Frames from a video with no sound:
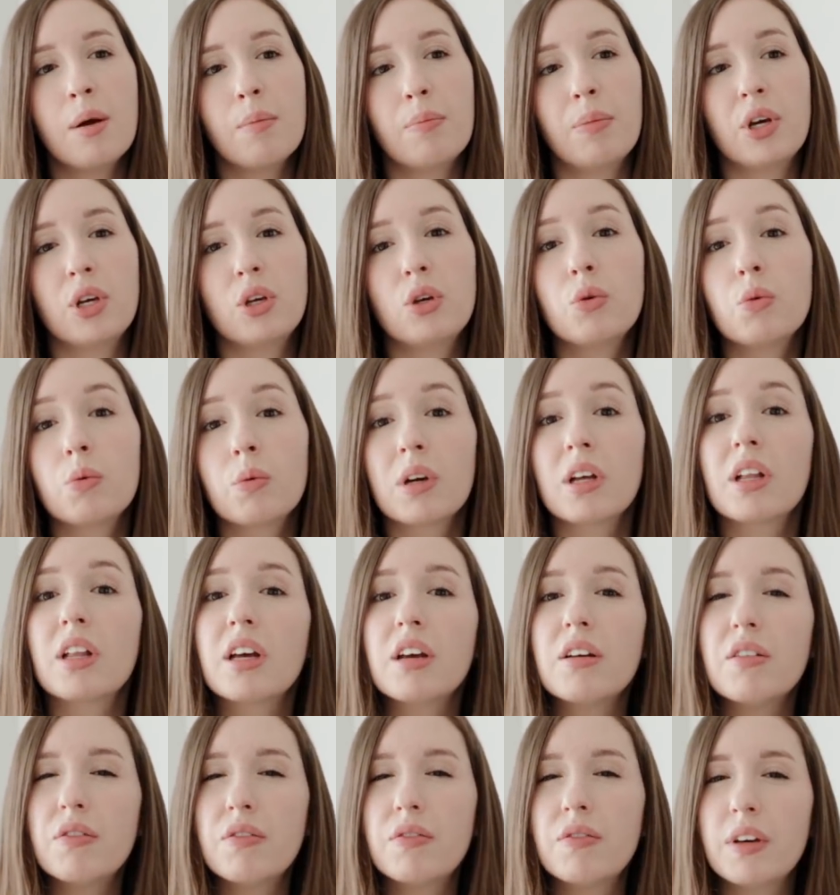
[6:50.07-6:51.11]
but you
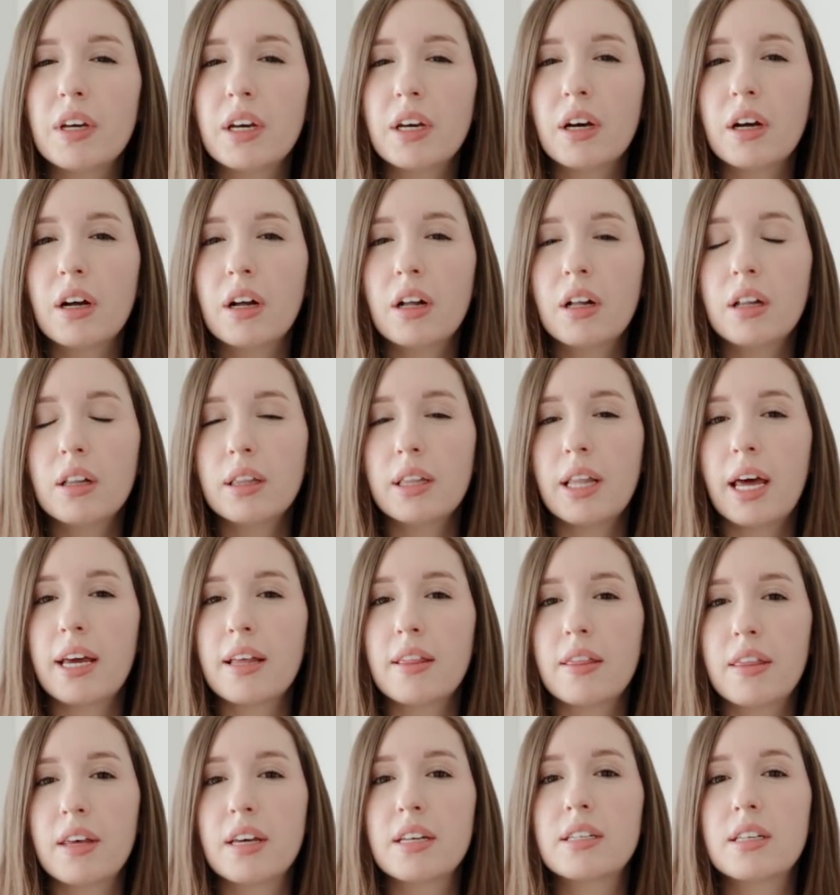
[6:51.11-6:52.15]
really feel
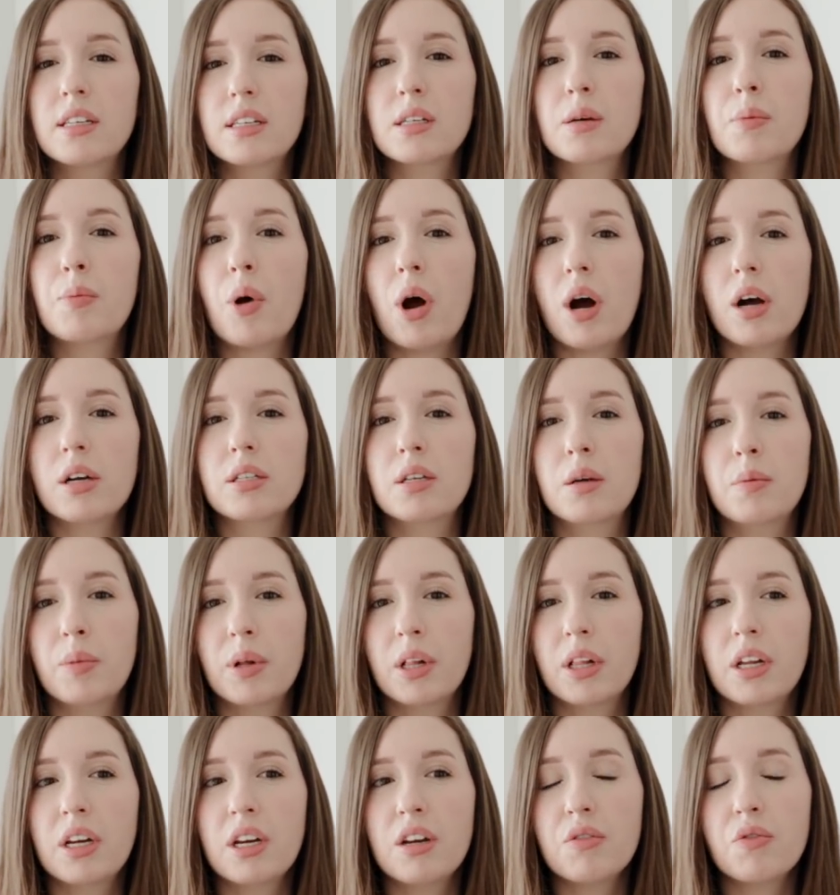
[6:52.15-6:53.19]
like this is a
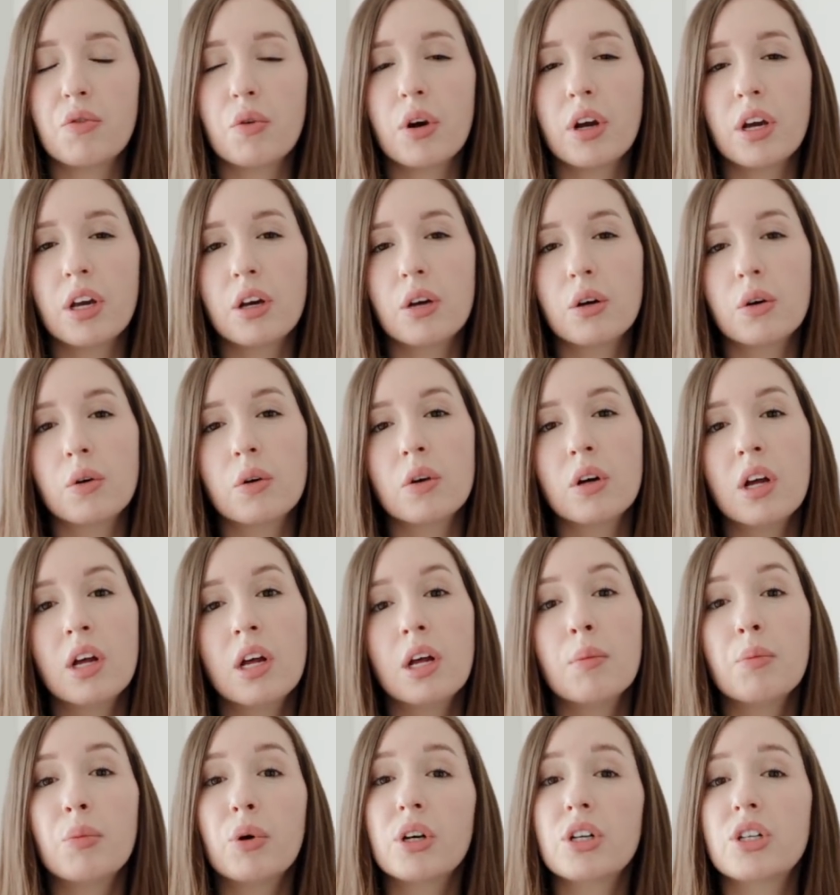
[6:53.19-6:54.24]
possibility for you,
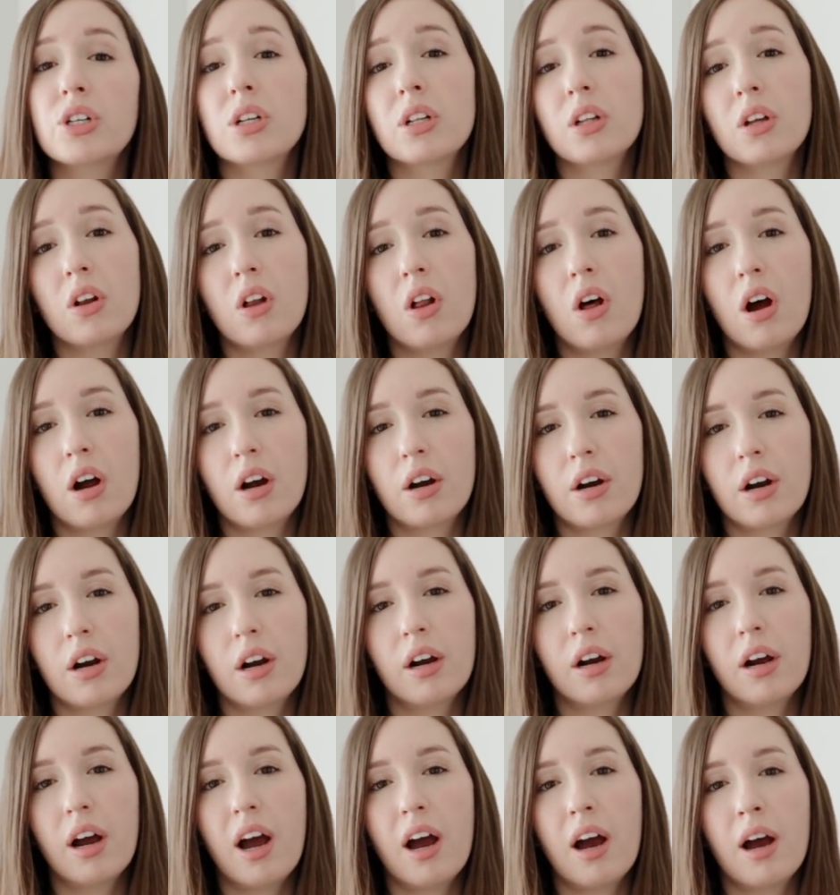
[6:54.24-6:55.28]
push a little harder.